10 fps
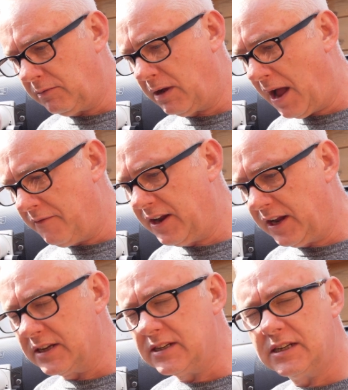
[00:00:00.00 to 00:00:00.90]
having a
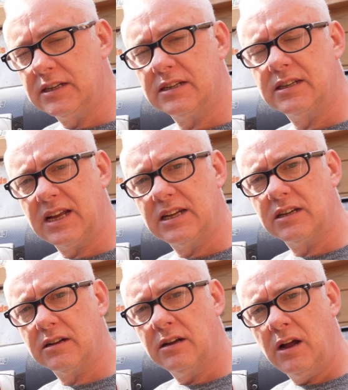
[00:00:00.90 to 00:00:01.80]
consistent
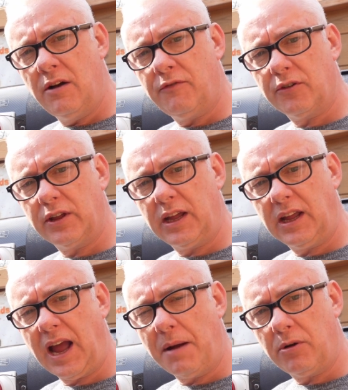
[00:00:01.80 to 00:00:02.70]
center for the
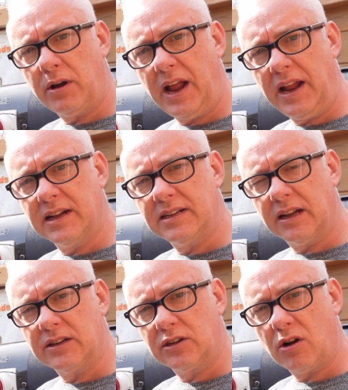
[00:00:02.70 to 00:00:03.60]
camera in the
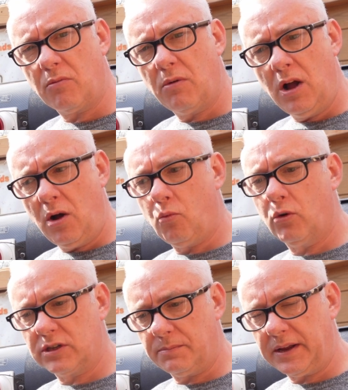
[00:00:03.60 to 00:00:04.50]
telescope
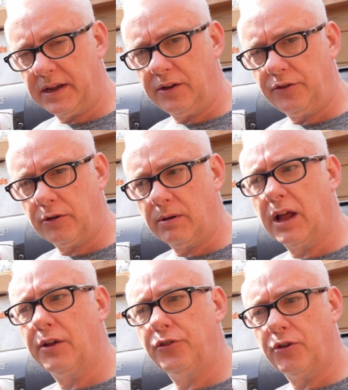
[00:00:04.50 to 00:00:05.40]
was a big issue, and
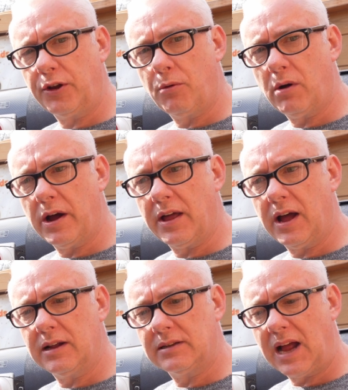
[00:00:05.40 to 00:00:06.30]
I'll show you why
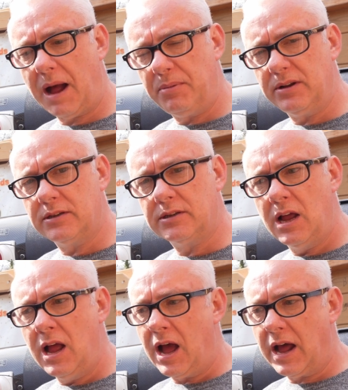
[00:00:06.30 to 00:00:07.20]
that happens
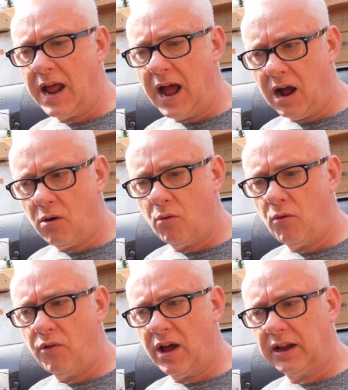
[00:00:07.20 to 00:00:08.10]
and how
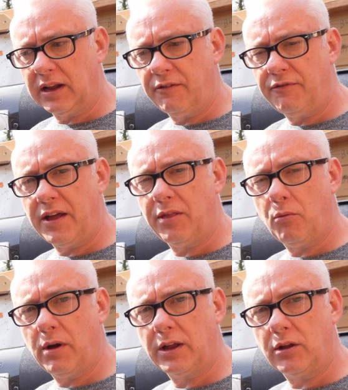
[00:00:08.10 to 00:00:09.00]
that can affect the
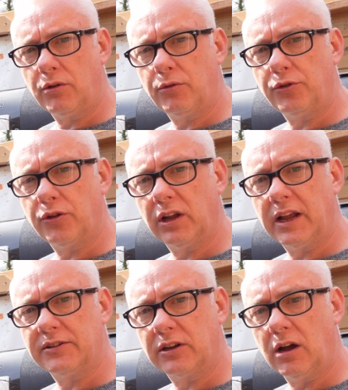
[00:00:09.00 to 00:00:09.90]
way you use your
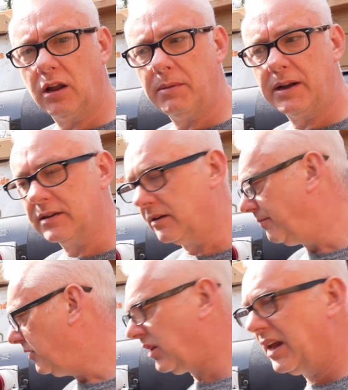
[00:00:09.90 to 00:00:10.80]
laser collimator.
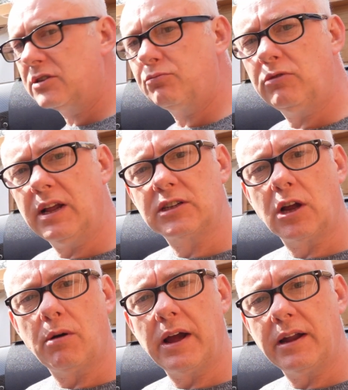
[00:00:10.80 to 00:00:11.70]
So let's
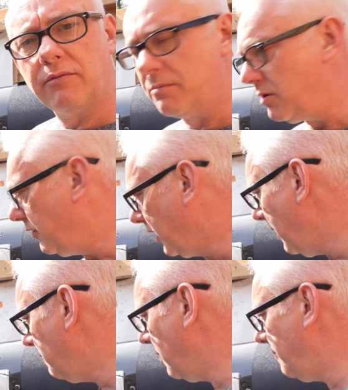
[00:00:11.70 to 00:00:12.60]
go ahead and remove the
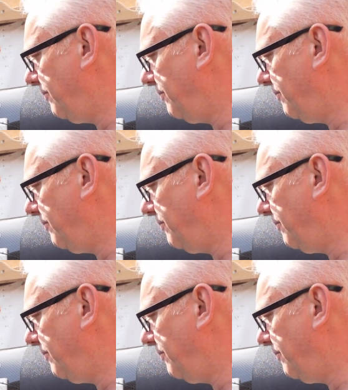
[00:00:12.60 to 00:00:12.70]
camera.